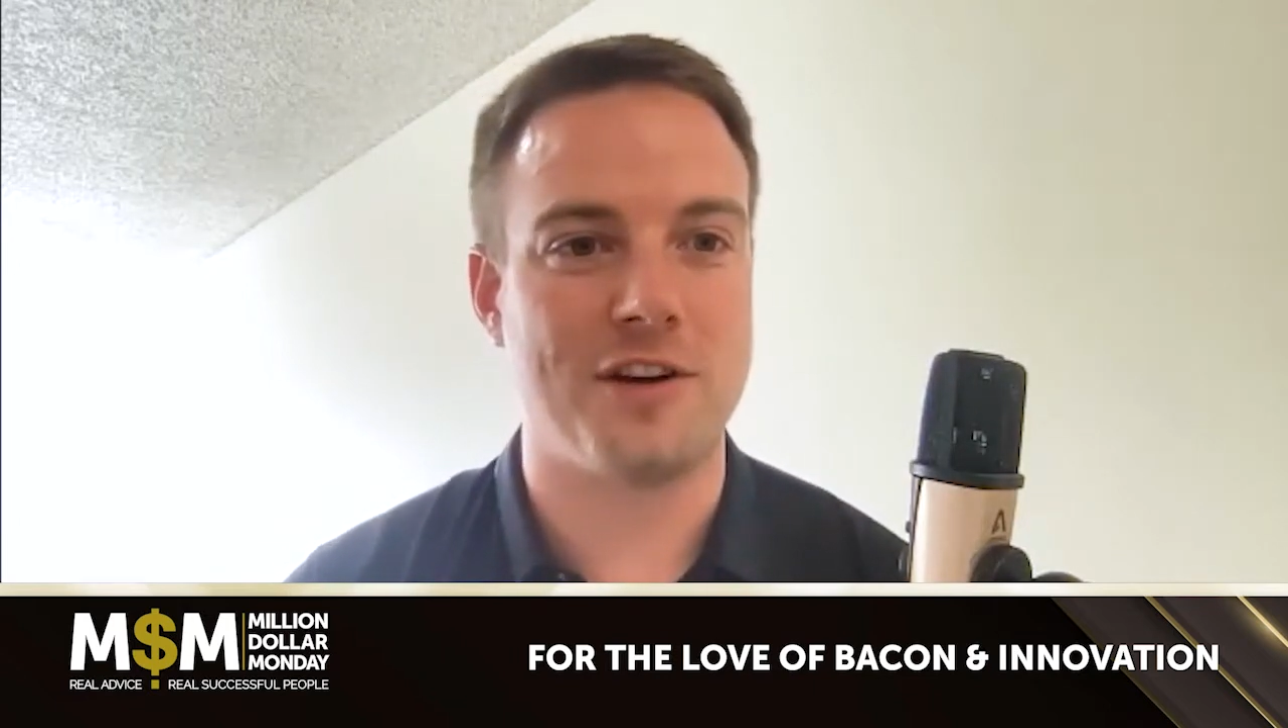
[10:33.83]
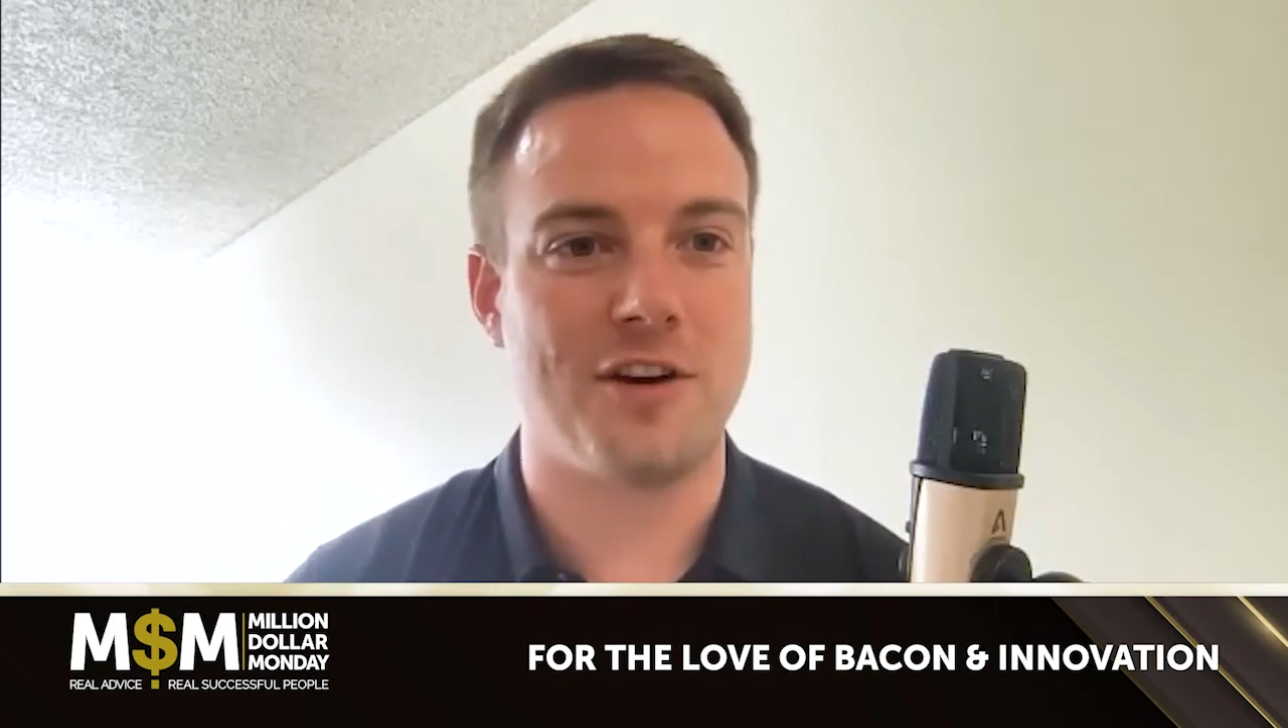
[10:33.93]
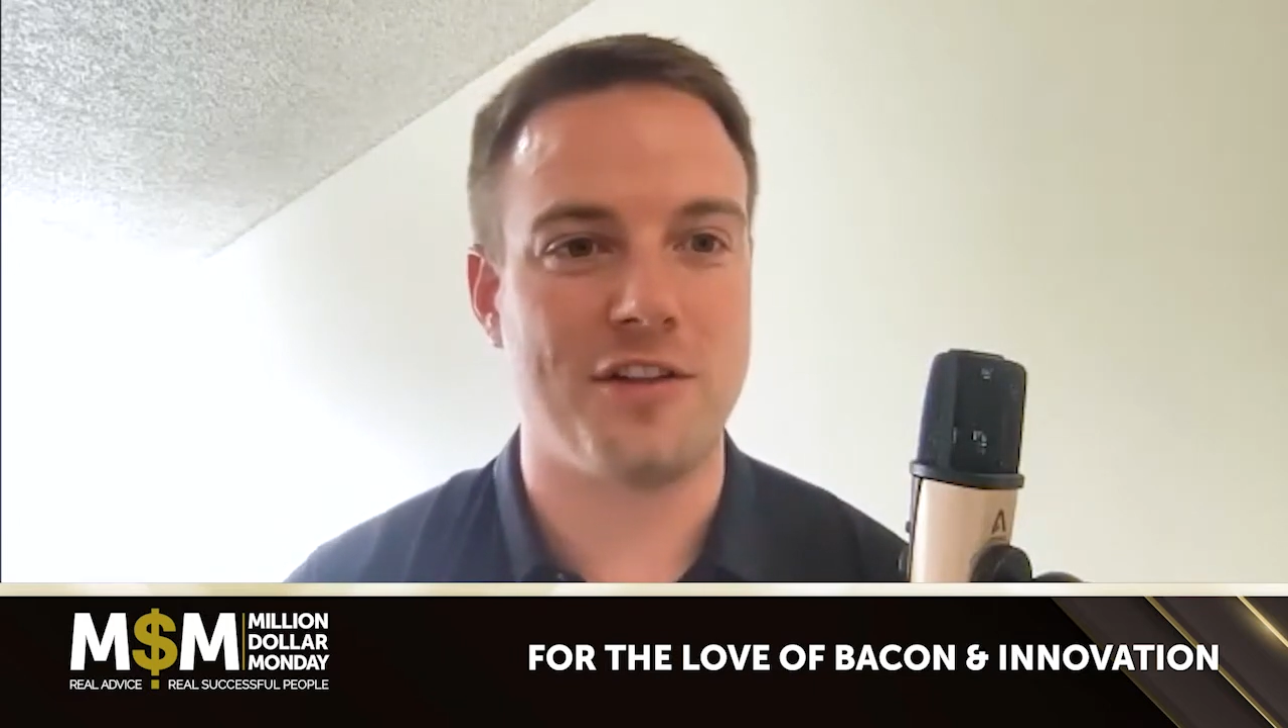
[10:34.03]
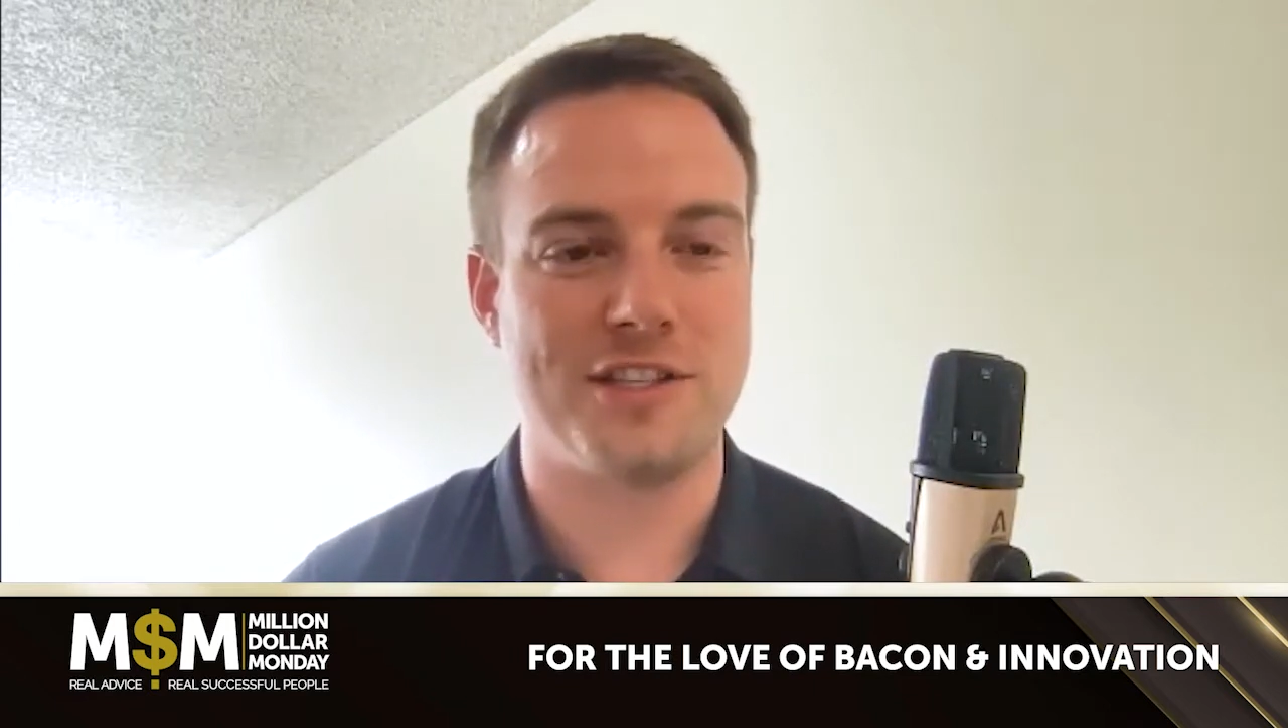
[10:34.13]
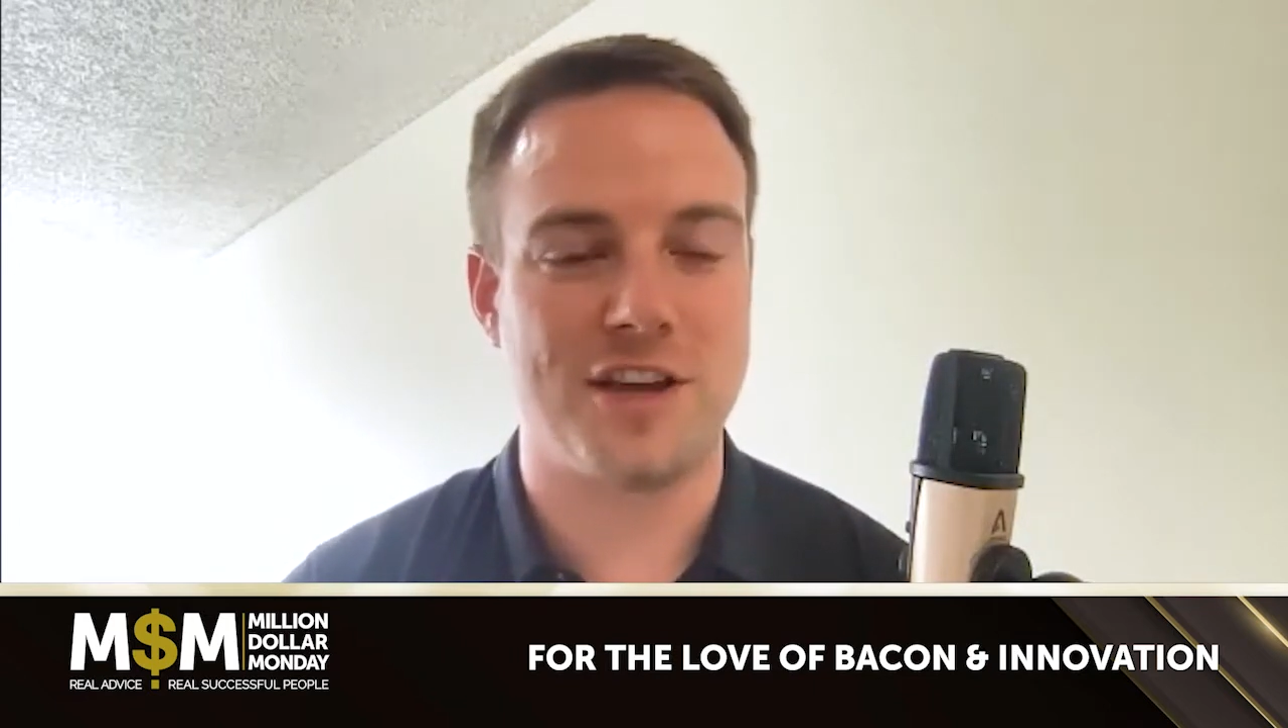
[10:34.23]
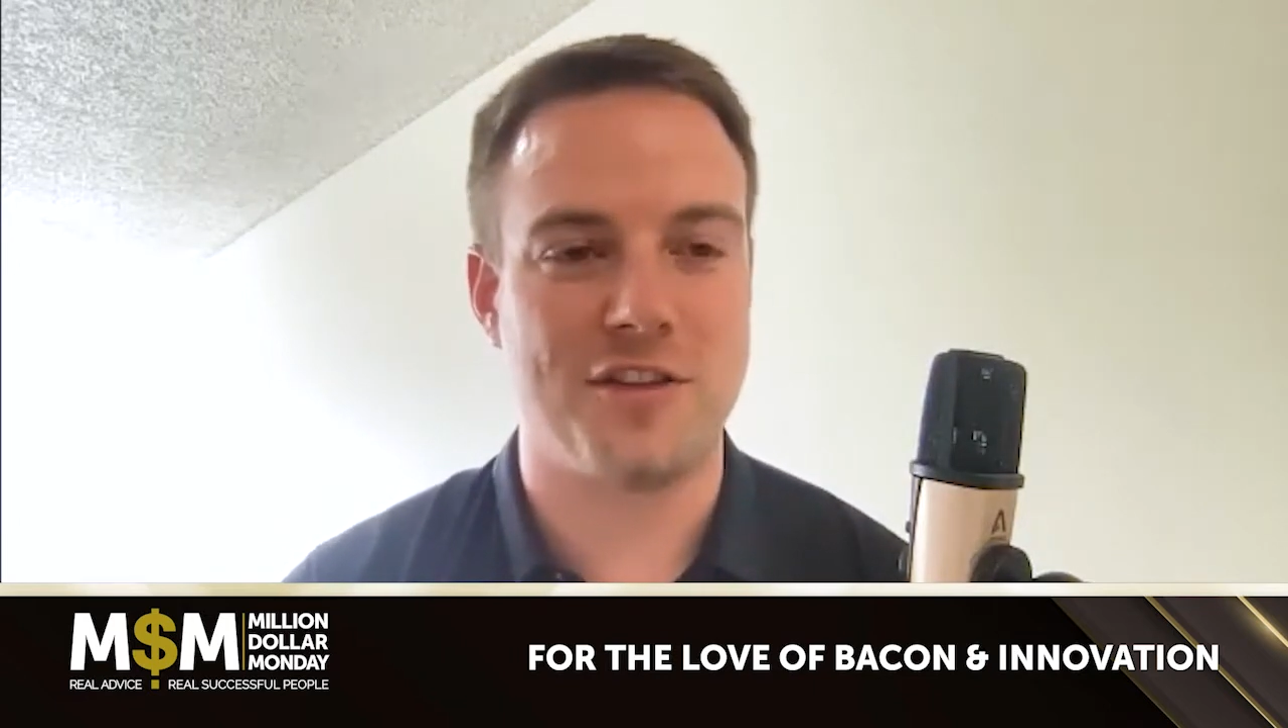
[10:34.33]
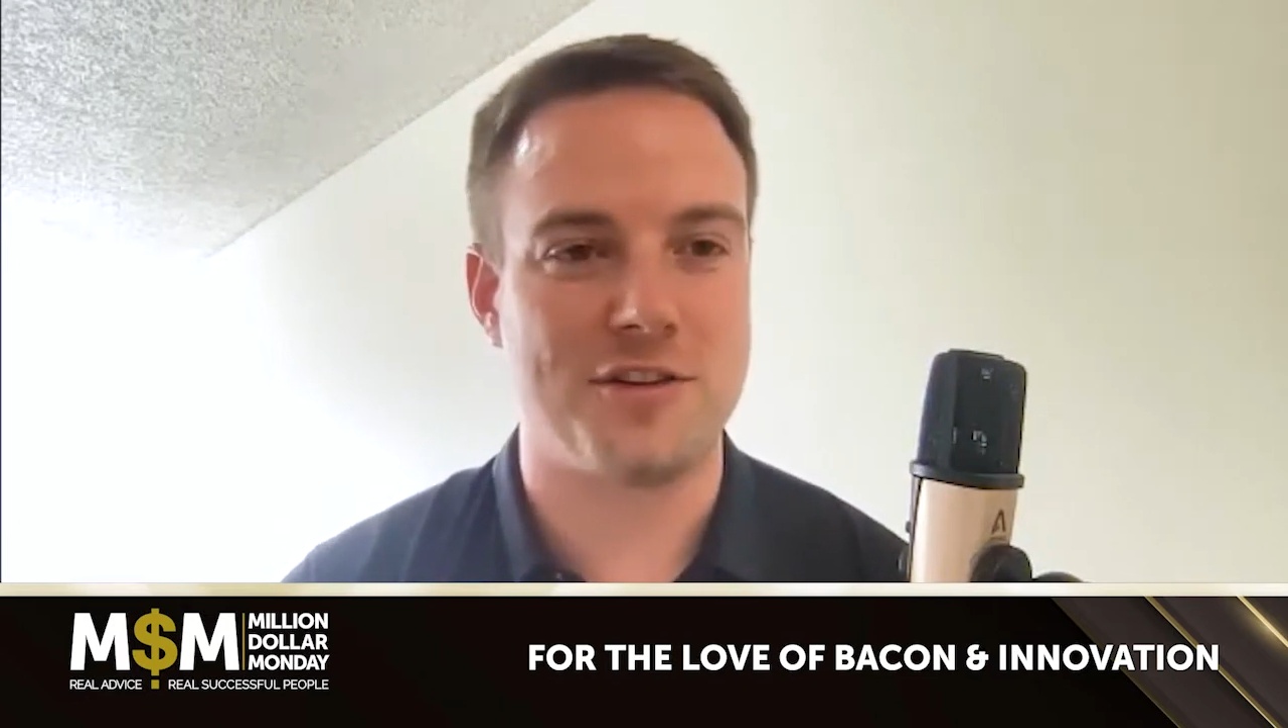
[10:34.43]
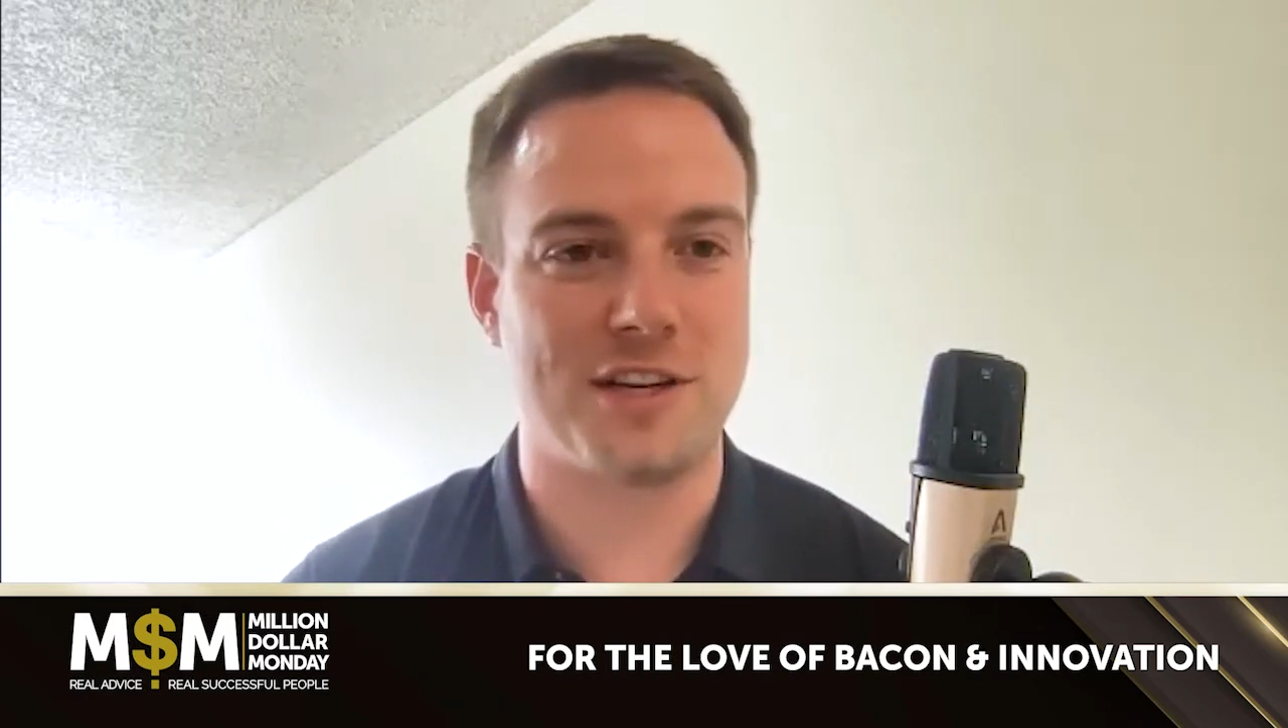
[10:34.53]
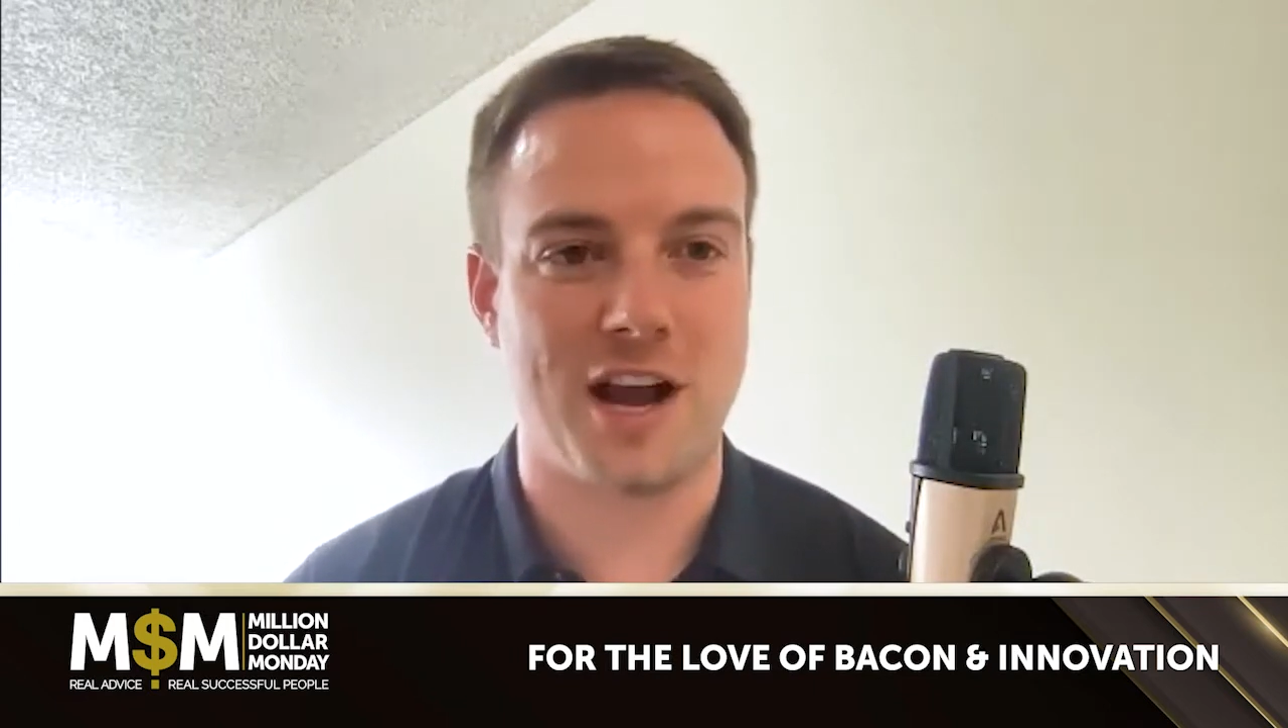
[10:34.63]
and all these others